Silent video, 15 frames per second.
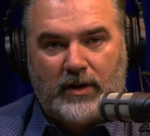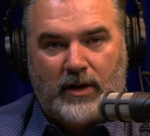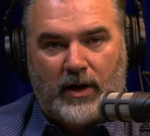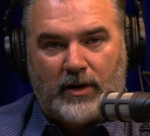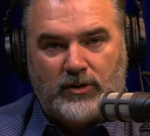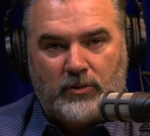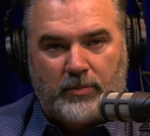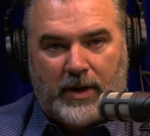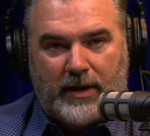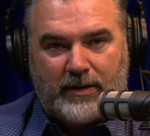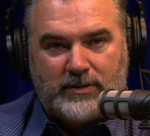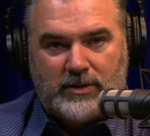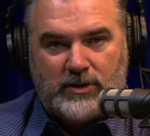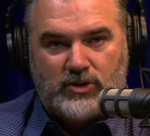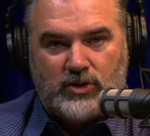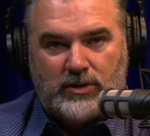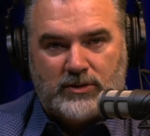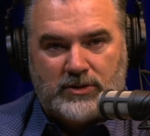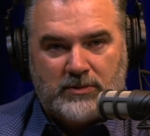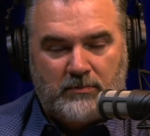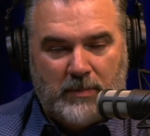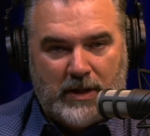on your
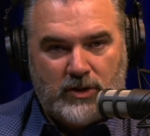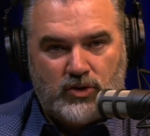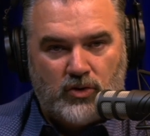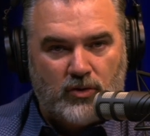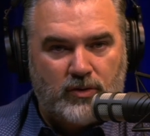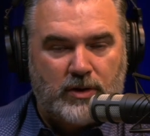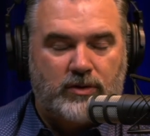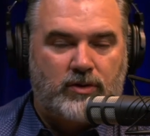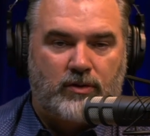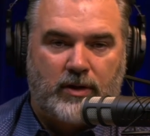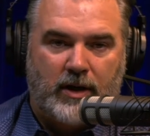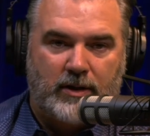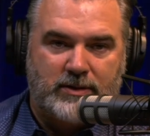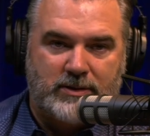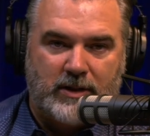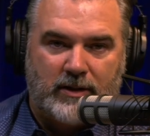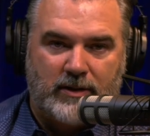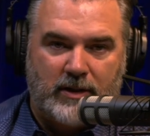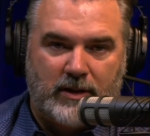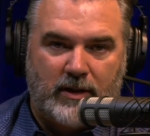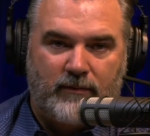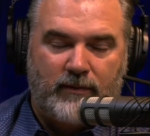politicians. Make sure that they're not
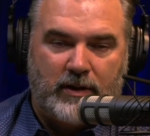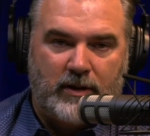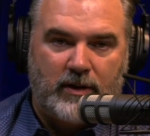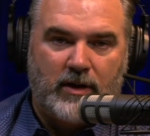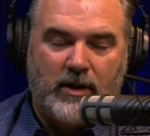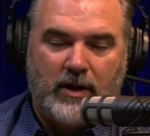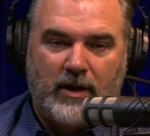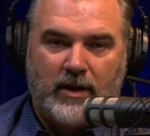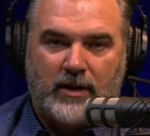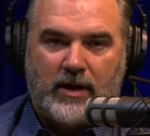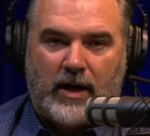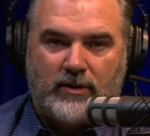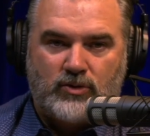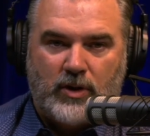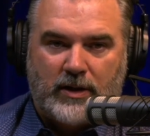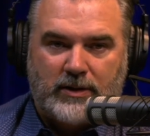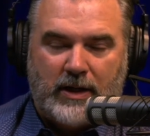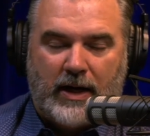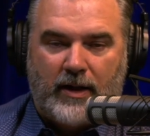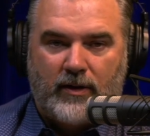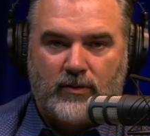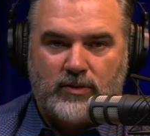suddenly giving contract
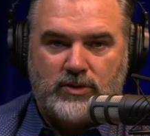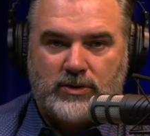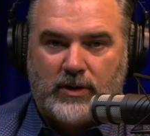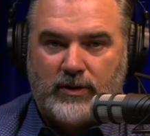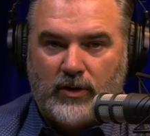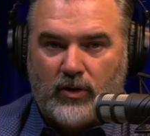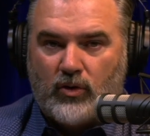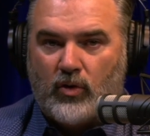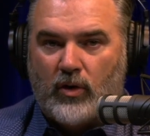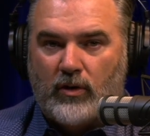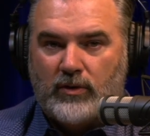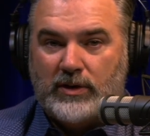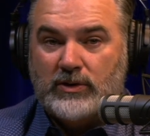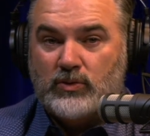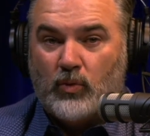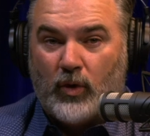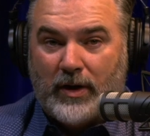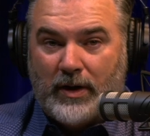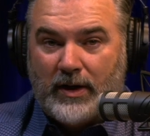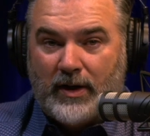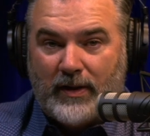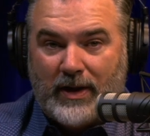dollars to their cronies. We're
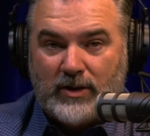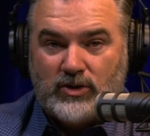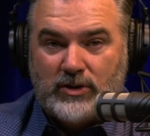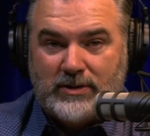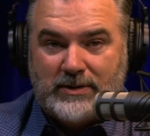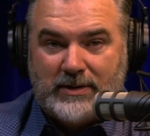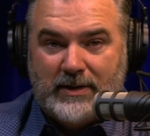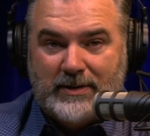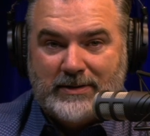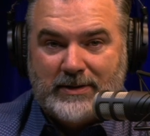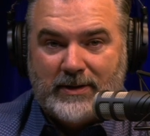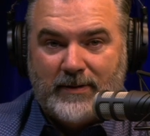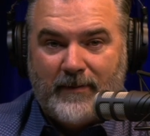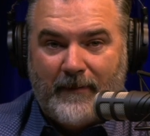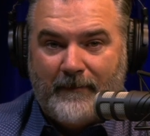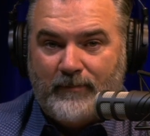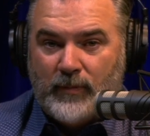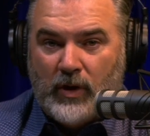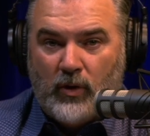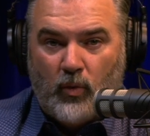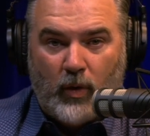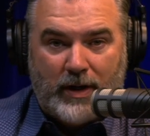in an election season.
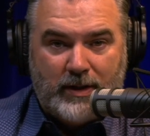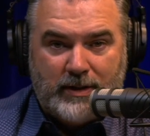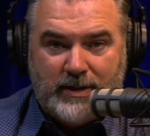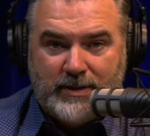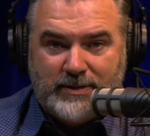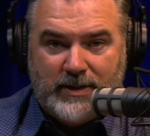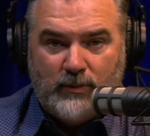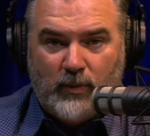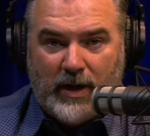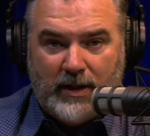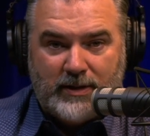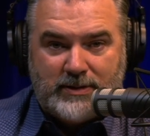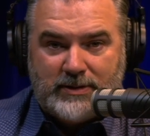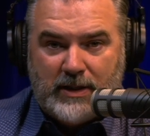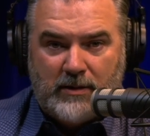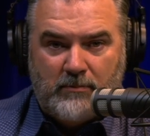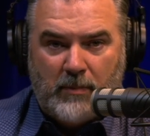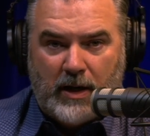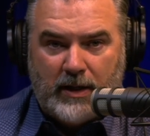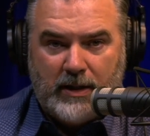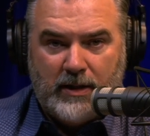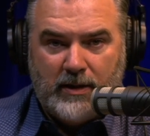What an easy way to send
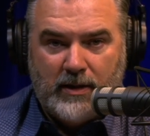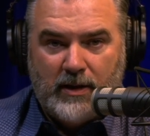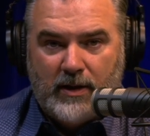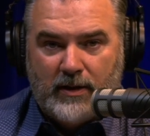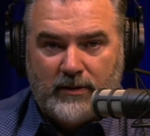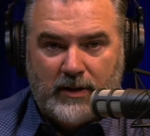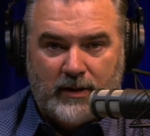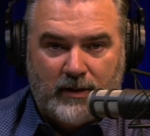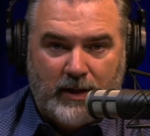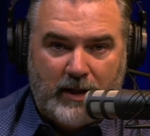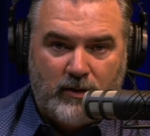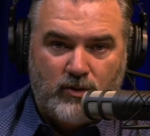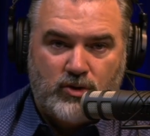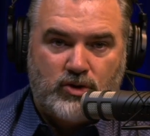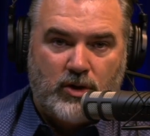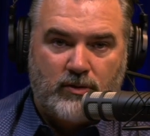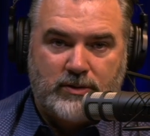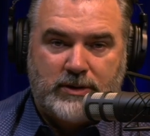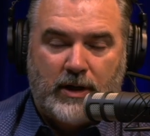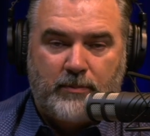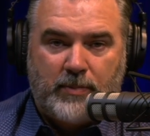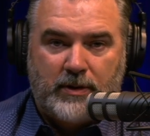money that later shows
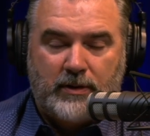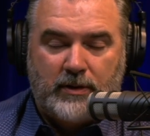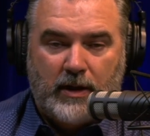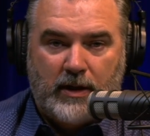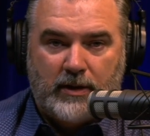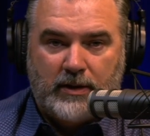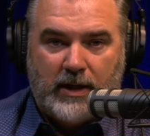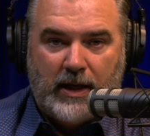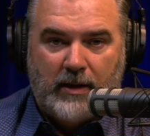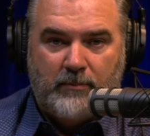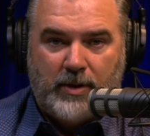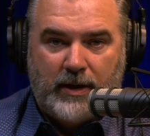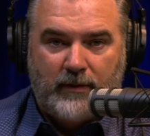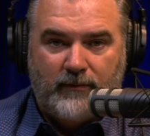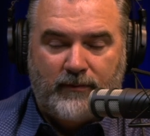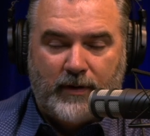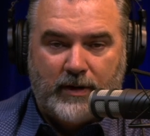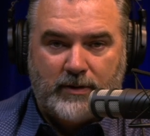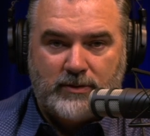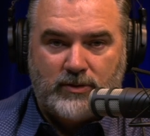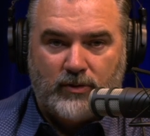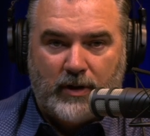up in campaign
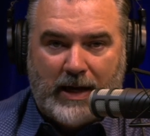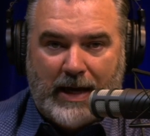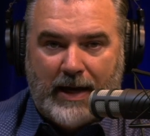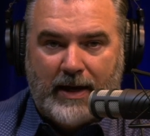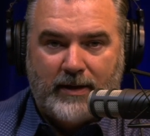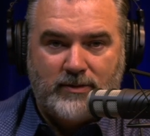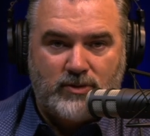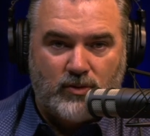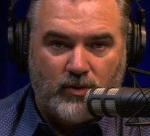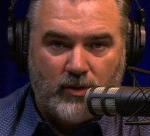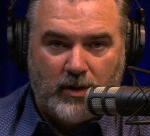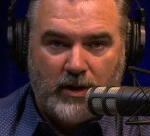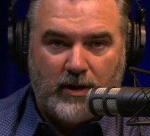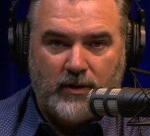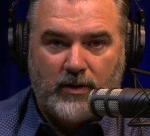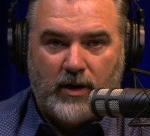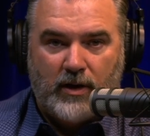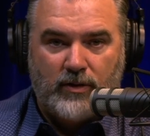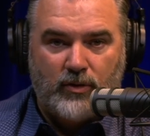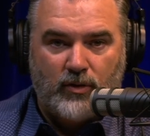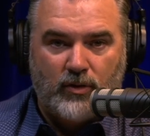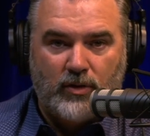funds or ads or
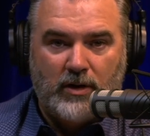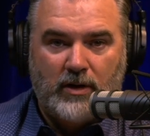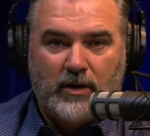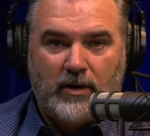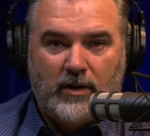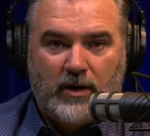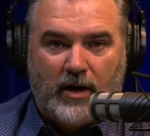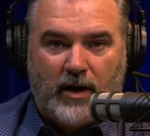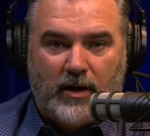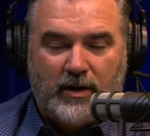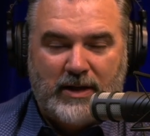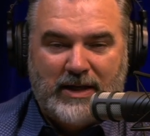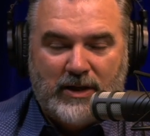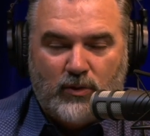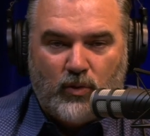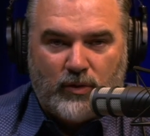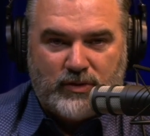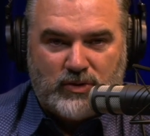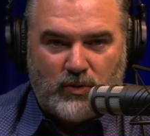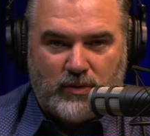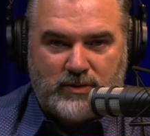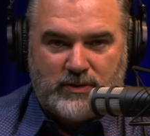other equal
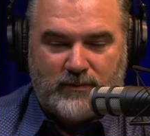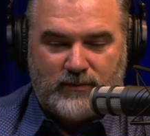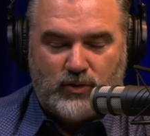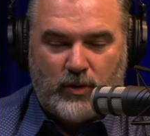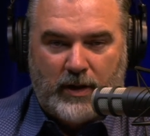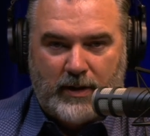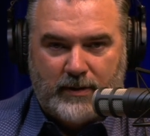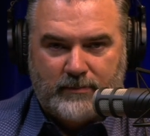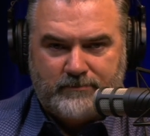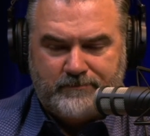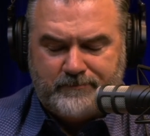sorts of trade.